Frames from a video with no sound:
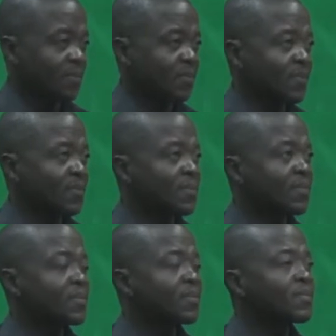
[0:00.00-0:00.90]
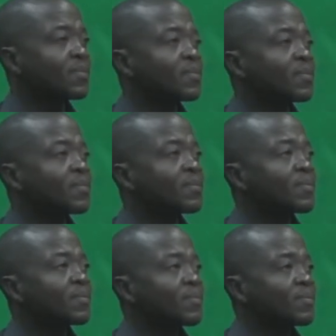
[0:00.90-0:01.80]

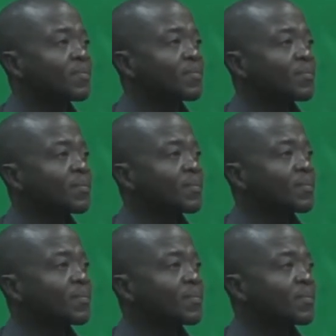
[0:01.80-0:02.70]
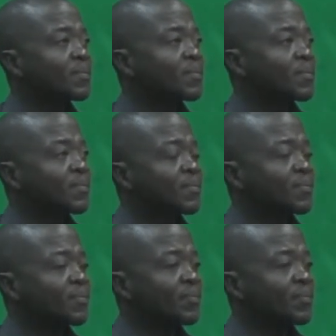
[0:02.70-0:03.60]

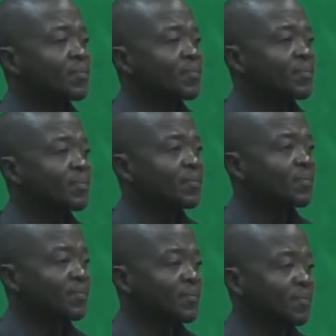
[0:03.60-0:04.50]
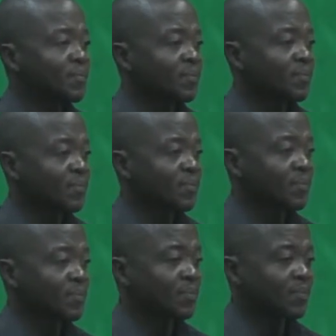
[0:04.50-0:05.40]

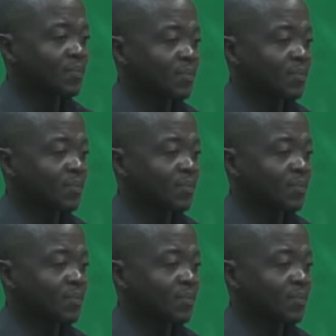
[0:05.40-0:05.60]
No words are spoken by the person on screen.